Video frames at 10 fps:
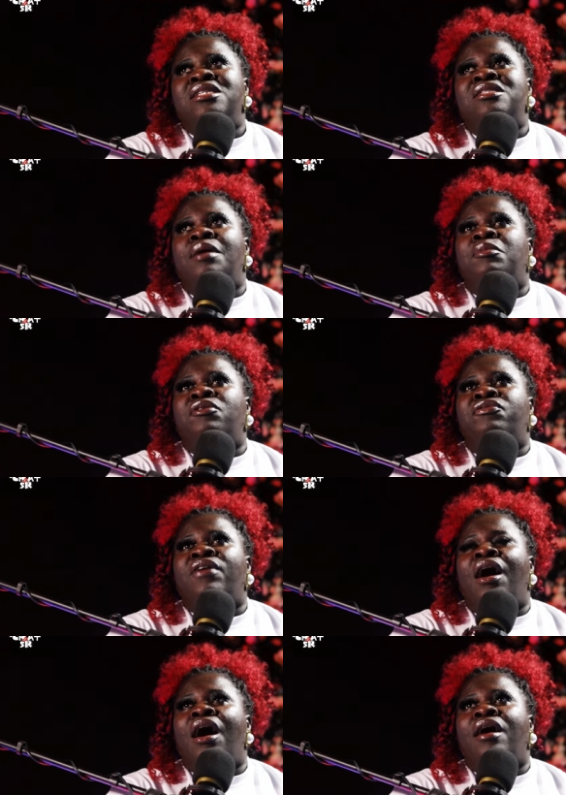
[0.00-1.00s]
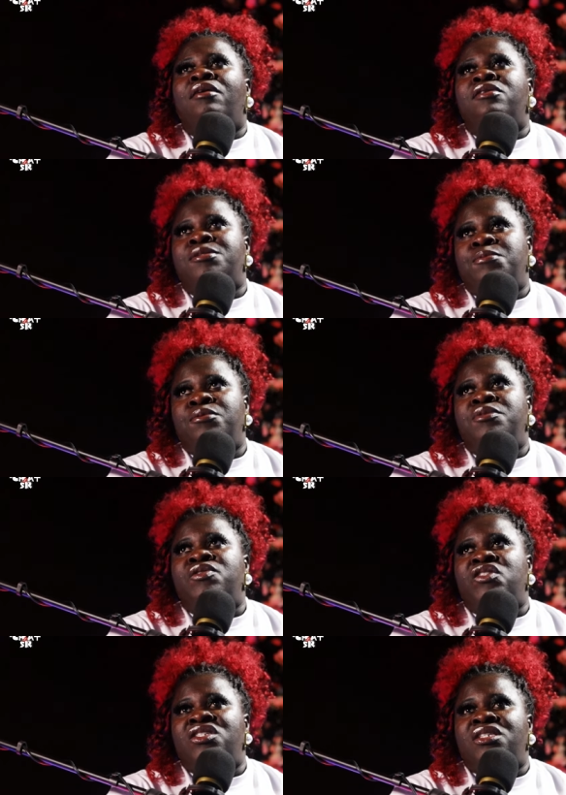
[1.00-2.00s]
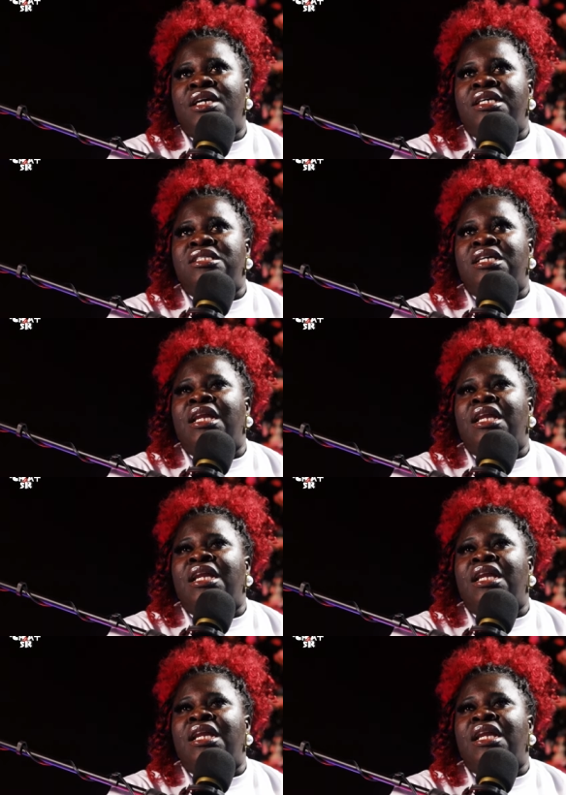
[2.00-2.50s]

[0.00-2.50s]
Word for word: some of uh, gospel musicians mm.